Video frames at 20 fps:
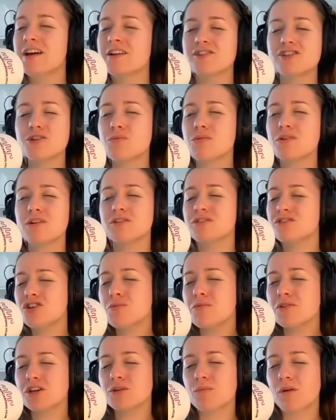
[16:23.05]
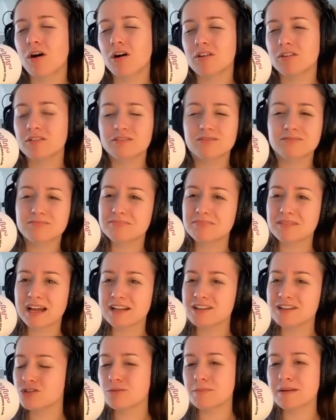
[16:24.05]
Do what you want
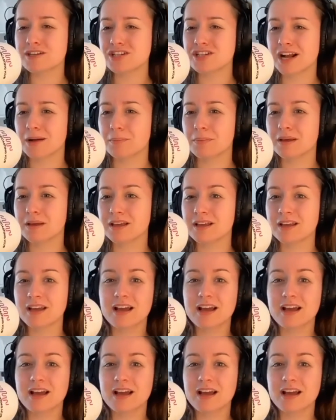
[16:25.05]
and do what makes you happy,